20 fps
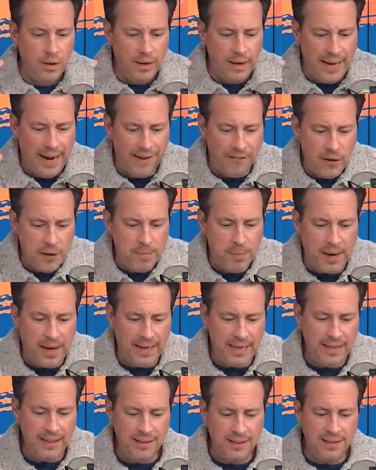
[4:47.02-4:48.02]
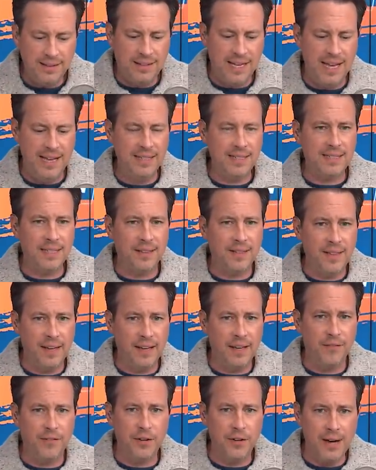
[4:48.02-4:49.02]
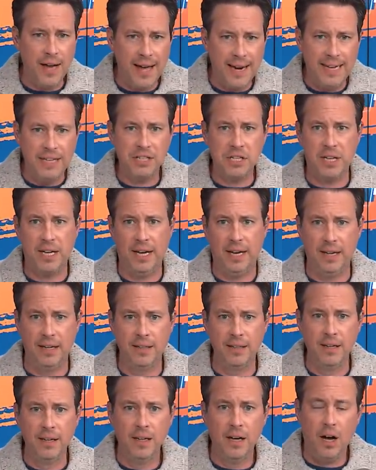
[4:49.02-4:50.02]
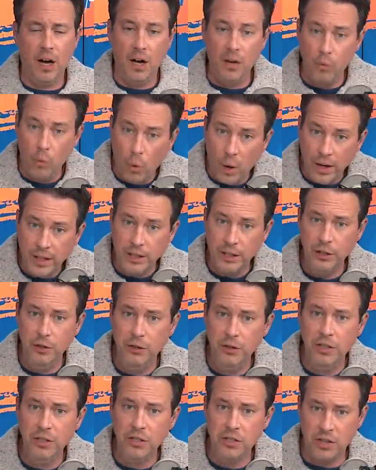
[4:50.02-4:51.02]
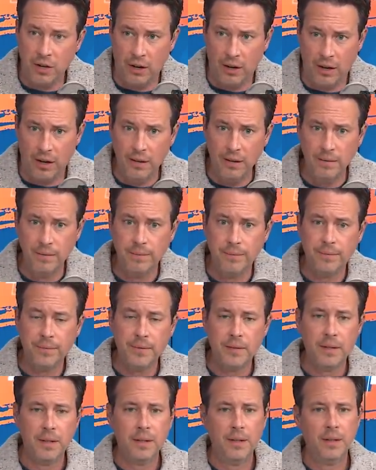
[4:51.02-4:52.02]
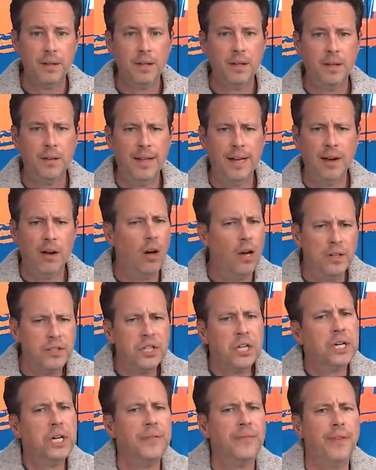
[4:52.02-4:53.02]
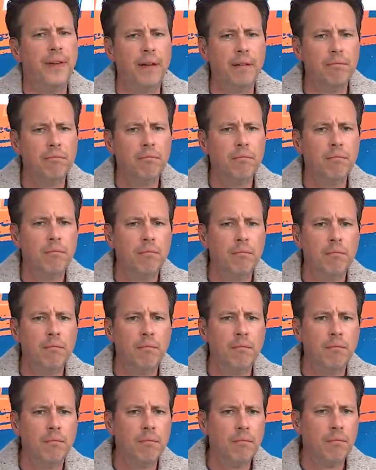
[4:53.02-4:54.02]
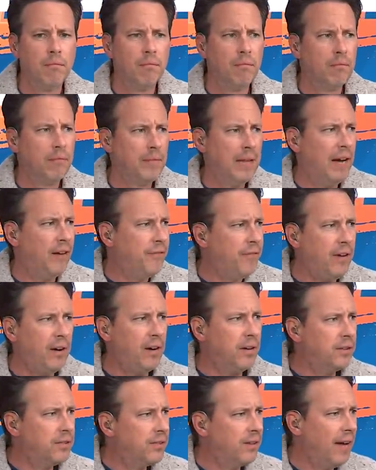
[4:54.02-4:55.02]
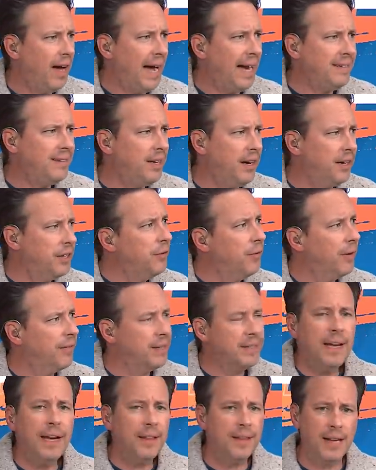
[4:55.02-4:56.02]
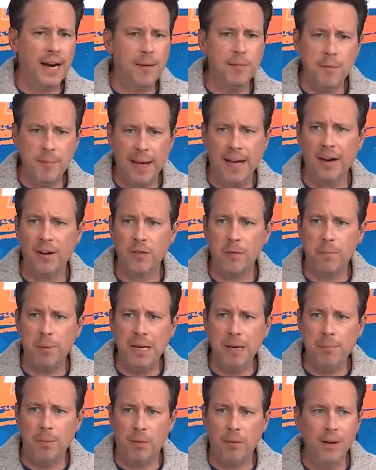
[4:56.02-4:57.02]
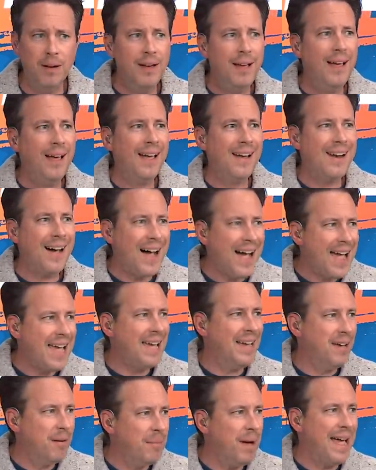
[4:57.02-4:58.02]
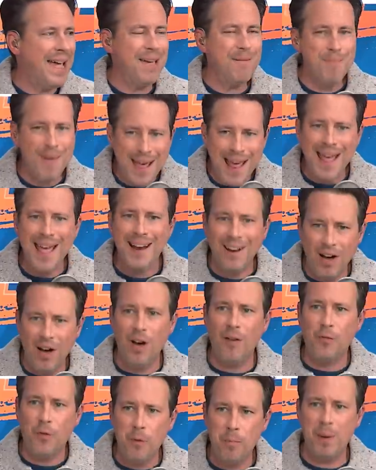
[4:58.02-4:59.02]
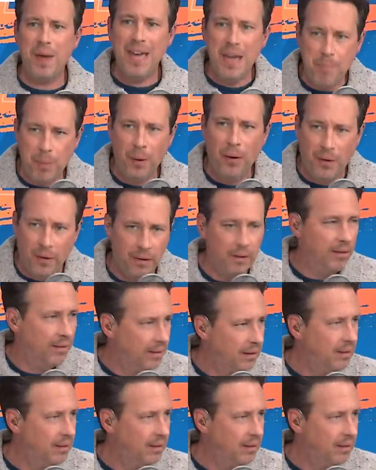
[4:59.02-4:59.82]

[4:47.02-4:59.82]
Everybody tends to think if you're not educated on what unions are, that oh, it's a good thing. Now, folks, I tell you every day that I'm a man of the people, and I am a man of the people.